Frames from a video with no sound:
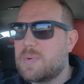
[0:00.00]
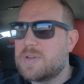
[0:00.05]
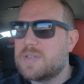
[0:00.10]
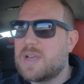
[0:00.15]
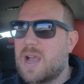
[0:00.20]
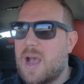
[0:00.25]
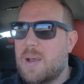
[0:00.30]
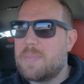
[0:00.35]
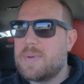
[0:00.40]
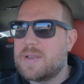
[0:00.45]

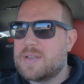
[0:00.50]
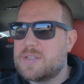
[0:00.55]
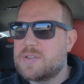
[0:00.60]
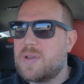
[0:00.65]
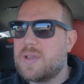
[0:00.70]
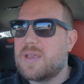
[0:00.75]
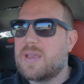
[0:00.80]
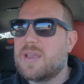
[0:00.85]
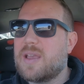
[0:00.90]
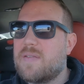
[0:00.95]
topic so
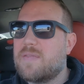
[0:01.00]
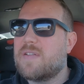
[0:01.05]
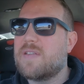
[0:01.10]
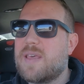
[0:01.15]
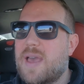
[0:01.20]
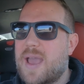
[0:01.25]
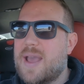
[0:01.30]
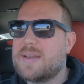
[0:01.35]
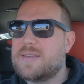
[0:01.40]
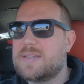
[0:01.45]
I can cover
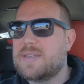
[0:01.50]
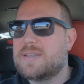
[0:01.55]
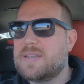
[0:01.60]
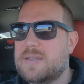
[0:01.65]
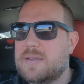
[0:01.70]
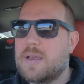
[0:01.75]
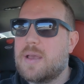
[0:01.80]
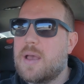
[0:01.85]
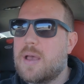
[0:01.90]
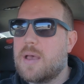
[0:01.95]
that
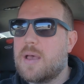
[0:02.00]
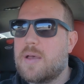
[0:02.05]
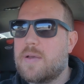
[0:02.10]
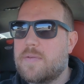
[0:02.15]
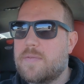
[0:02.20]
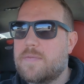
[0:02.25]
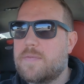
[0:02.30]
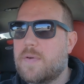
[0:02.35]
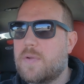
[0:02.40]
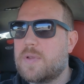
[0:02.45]

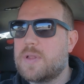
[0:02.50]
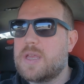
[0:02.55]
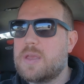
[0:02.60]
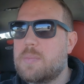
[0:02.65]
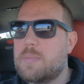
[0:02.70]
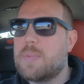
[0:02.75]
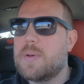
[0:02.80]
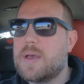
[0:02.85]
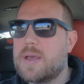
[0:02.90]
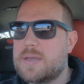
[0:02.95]
fully.
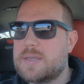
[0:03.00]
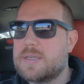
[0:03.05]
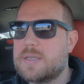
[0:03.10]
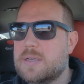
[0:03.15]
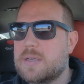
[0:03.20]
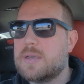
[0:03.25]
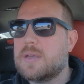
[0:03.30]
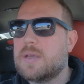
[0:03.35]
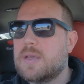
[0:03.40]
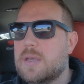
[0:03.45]
But
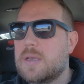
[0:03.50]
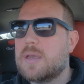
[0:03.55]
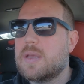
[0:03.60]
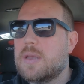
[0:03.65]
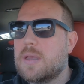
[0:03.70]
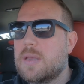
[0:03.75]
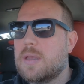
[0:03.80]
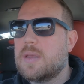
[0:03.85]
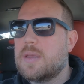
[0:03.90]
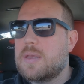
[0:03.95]

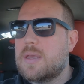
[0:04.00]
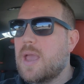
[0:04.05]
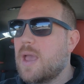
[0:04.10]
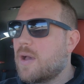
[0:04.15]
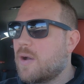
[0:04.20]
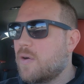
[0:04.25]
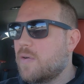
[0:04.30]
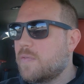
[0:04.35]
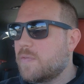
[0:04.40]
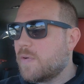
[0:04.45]
yeah,
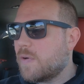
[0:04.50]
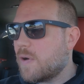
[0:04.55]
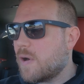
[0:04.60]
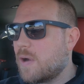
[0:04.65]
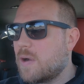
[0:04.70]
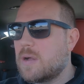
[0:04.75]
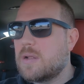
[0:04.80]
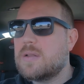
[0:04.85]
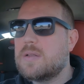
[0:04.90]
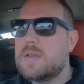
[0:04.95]

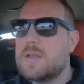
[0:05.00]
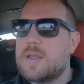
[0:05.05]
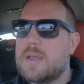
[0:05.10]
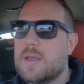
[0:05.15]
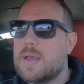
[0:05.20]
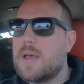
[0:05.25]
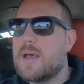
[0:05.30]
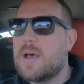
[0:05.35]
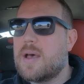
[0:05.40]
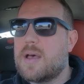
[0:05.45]
overall,
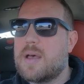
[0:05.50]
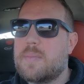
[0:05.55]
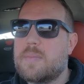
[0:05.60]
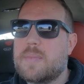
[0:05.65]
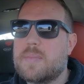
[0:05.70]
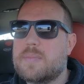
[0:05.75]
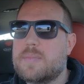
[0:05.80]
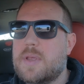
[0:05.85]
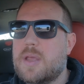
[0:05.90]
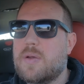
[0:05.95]

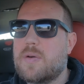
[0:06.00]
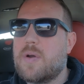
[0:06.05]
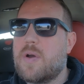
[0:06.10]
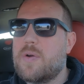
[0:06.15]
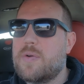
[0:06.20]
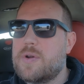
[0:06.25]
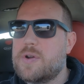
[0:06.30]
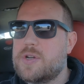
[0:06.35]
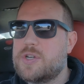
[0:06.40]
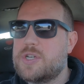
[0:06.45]

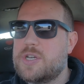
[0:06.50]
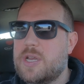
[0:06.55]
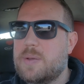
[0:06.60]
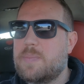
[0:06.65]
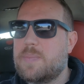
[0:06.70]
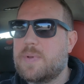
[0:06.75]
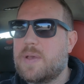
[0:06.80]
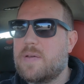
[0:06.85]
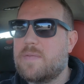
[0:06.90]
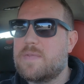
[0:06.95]
ownership
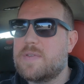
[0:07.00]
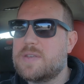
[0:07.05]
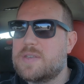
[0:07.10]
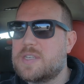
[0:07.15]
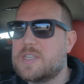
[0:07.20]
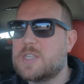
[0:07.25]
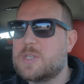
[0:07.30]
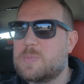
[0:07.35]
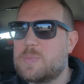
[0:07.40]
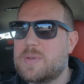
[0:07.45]
of
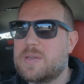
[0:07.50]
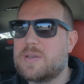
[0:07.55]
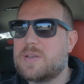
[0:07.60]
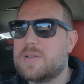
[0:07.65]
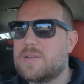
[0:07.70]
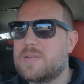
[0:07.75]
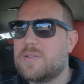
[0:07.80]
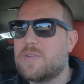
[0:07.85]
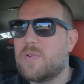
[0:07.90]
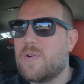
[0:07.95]
this has
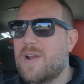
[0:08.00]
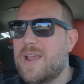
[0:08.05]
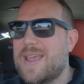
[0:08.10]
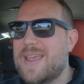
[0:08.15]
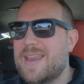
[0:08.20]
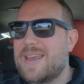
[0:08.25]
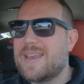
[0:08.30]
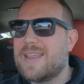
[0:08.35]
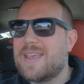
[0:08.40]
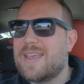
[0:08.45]
been
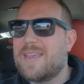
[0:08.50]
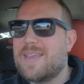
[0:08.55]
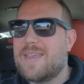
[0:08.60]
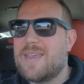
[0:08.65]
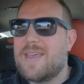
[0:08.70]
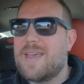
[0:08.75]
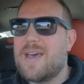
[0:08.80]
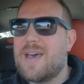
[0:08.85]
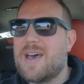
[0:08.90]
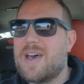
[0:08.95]
great.
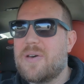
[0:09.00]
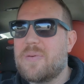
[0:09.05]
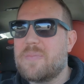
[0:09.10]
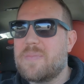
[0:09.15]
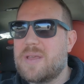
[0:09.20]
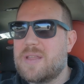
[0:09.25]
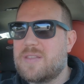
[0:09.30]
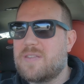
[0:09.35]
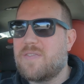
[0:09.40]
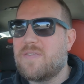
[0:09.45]

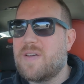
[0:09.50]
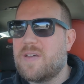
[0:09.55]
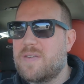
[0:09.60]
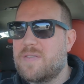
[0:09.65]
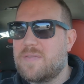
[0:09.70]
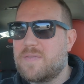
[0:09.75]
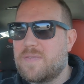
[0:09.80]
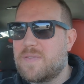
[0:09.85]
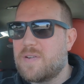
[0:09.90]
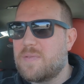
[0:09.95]
It's
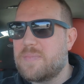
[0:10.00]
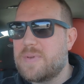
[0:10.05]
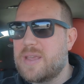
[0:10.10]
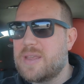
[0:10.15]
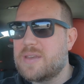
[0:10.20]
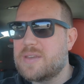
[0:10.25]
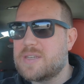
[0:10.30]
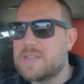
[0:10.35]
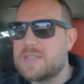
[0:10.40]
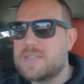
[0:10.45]
fun for me
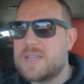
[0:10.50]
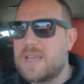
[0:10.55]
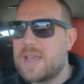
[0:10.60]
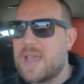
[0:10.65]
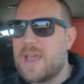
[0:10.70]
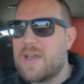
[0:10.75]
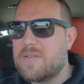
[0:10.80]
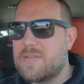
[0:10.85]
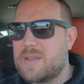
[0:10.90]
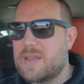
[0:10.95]
to just take
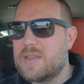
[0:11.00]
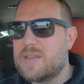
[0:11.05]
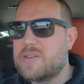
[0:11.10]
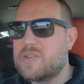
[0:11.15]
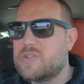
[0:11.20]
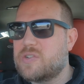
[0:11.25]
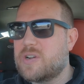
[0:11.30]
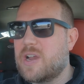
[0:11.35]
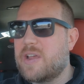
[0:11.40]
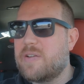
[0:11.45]
out
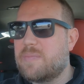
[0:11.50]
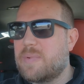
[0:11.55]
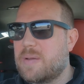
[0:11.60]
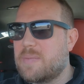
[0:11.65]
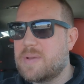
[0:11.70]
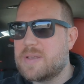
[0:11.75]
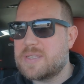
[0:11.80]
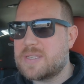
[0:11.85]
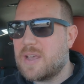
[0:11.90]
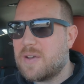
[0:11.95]
and drive by
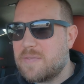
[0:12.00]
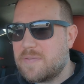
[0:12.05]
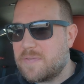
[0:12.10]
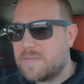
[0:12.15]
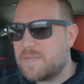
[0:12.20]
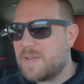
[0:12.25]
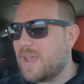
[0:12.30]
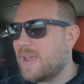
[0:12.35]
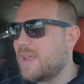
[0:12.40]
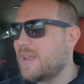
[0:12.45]
myself,
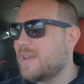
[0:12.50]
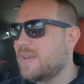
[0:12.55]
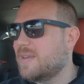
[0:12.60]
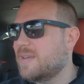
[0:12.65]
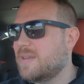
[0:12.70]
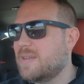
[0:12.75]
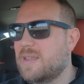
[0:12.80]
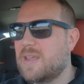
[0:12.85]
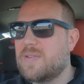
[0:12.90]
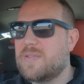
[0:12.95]

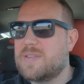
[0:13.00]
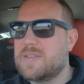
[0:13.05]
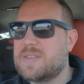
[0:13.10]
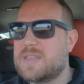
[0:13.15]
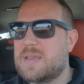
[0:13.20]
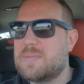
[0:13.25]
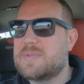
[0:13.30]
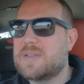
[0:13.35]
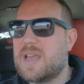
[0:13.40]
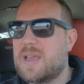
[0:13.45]
and at the
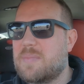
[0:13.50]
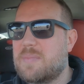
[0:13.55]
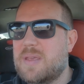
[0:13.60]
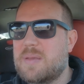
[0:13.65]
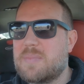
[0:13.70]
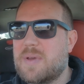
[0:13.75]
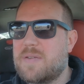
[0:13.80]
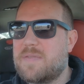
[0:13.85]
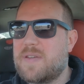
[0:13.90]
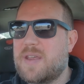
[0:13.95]
same time, me
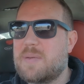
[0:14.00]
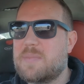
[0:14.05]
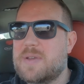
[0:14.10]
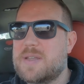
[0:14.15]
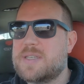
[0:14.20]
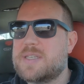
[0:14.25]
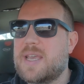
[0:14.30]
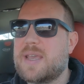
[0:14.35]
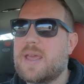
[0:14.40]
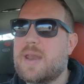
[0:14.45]
and my family
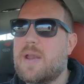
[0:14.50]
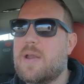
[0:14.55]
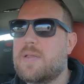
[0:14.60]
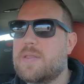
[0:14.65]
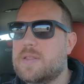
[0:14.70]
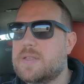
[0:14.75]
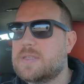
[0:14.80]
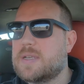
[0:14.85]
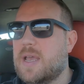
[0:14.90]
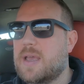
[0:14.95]
take it out all
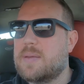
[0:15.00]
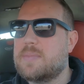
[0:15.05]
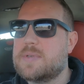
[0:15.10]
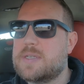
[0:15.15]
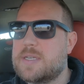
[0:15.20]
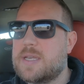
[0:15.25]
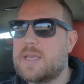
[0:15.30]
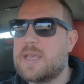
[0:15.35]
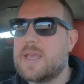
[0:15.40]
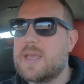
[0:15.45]
the time
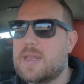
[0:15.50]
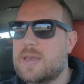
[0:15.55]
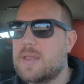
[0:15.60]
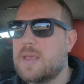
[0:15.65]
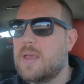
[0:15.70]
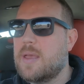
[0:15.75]
to get